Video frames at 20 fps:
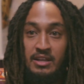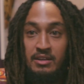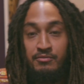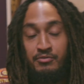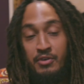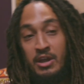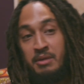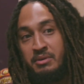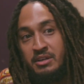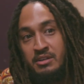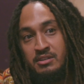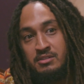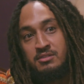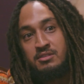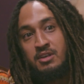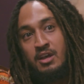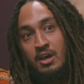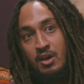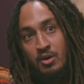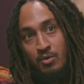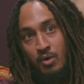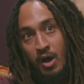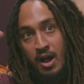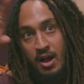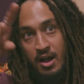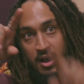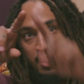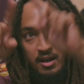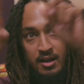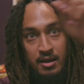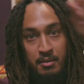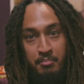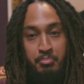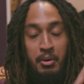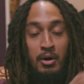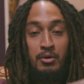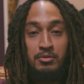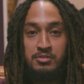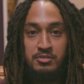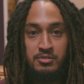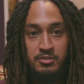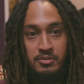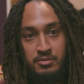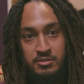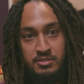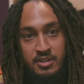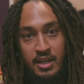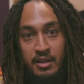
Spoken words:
Framing his posters,